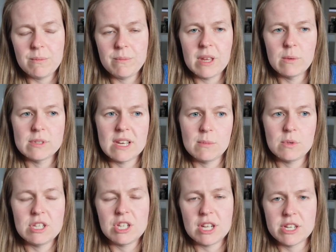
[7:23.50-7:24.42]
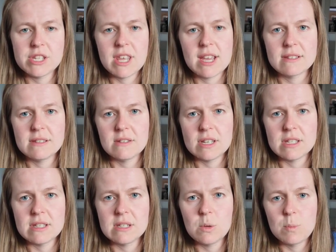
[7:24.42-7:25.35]
he was able to change the
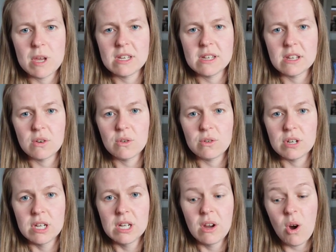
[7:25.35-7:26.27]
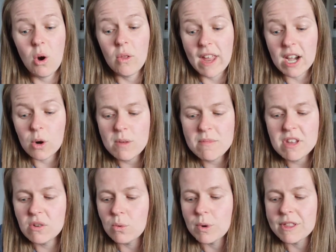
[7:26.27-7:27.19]
exercises depending on that equipment
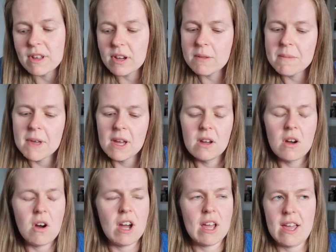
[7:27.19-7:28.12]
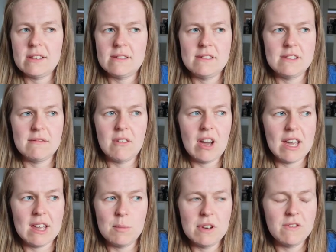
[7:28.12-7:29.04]
or whether I had
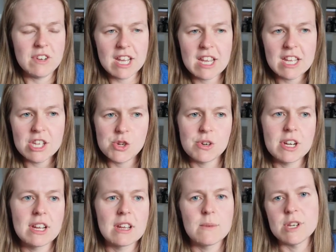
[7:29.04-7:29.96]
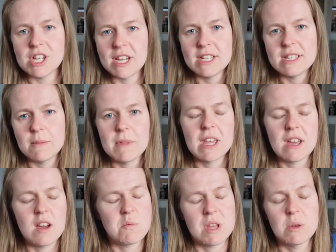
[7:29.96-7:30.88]
a bit of a knee injury. Can we change something
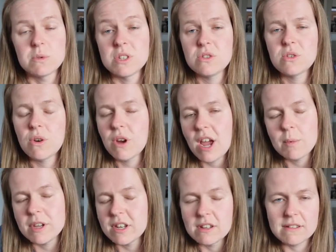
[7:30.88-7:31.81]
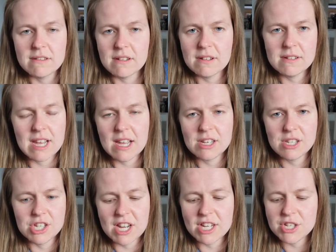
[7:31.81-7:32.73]
up? He was so happy to
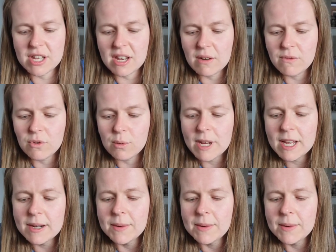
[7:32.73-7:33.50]
change that up for me.